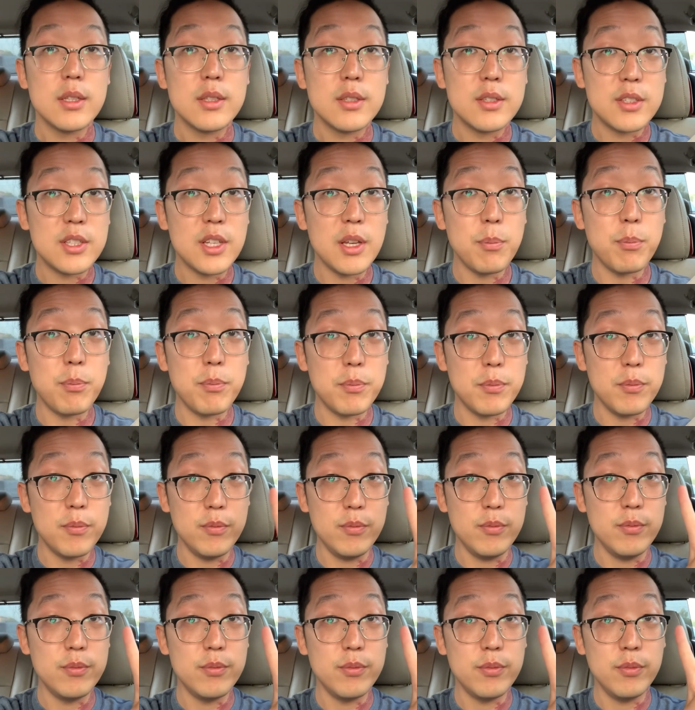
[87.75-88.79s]
Tip
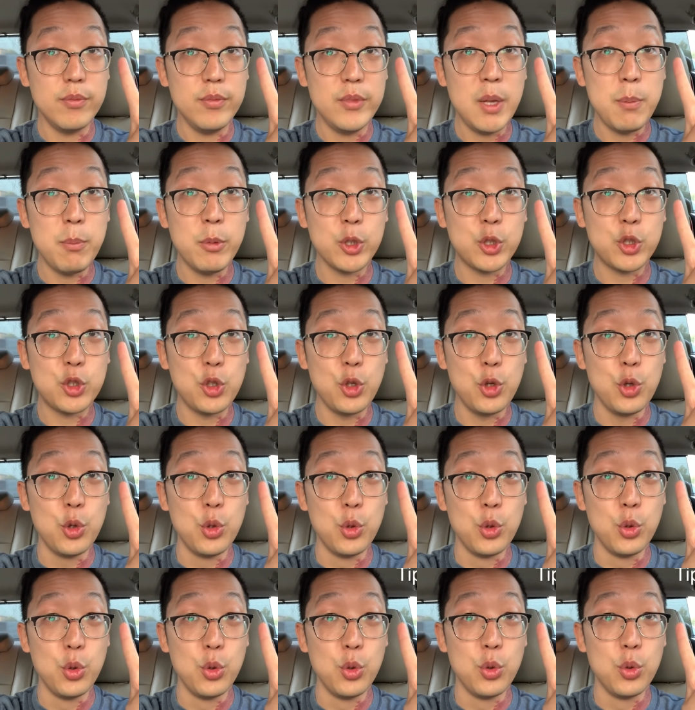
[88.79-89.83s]
number
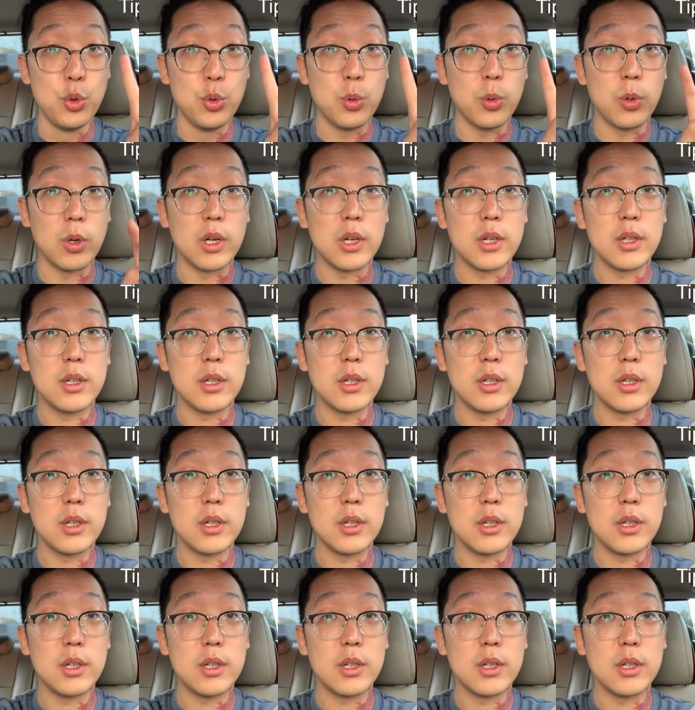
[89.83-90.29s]
2.